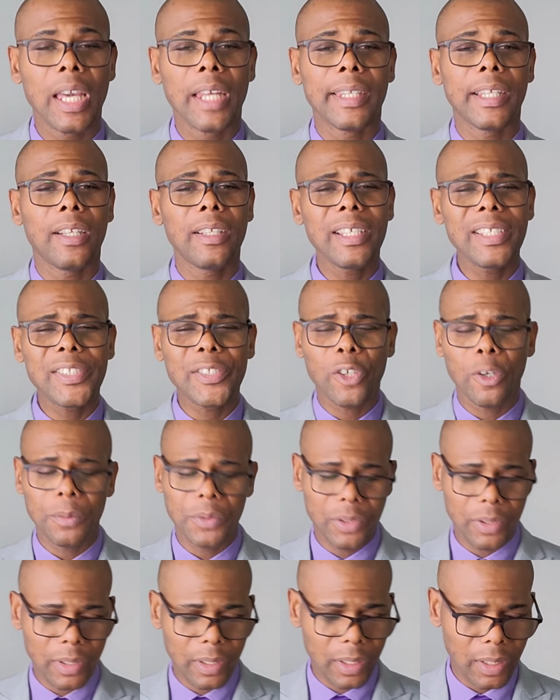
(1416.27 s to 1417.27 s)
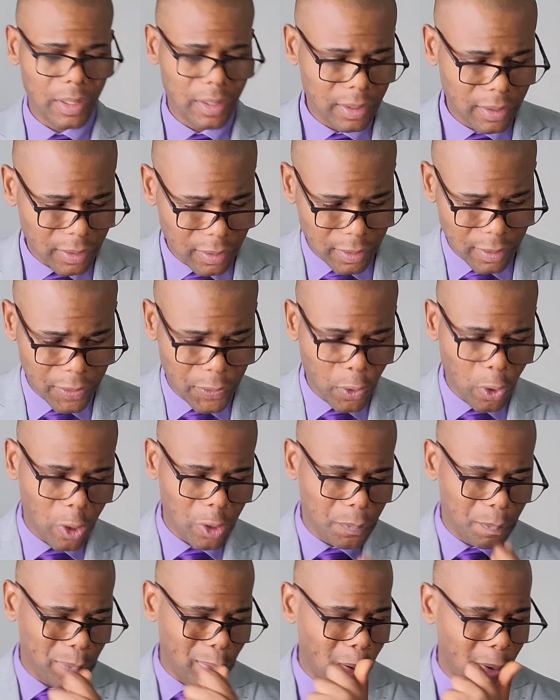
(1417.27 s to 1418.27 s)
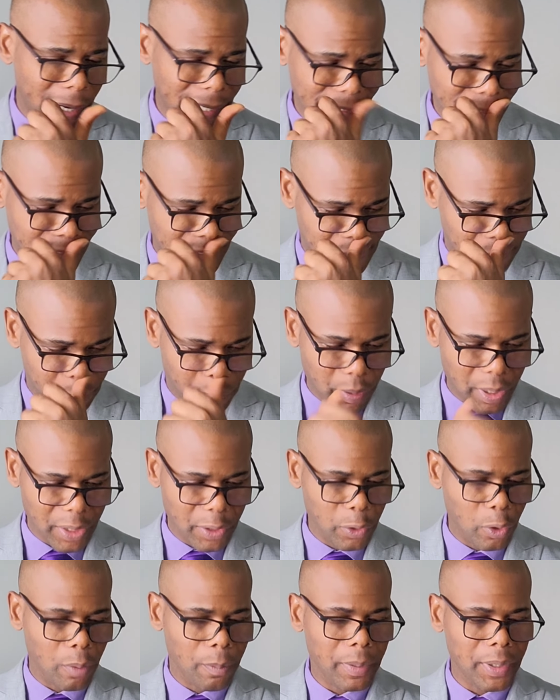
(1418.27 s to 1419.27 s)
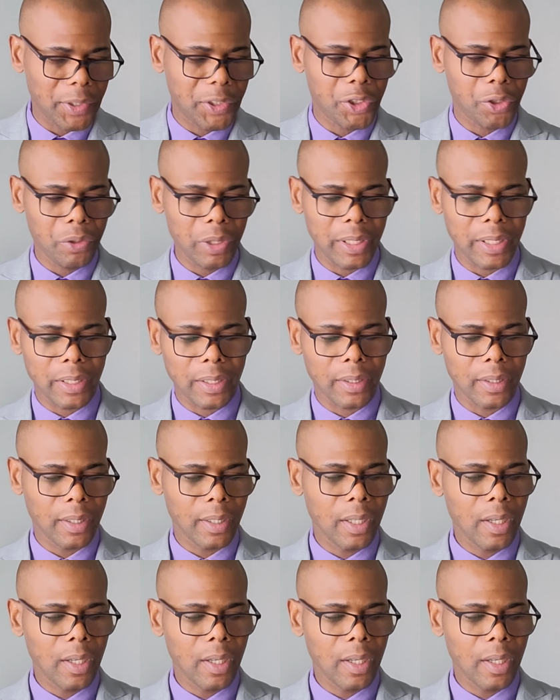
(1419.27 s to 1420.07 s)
Now let's come to the third point, point number 3.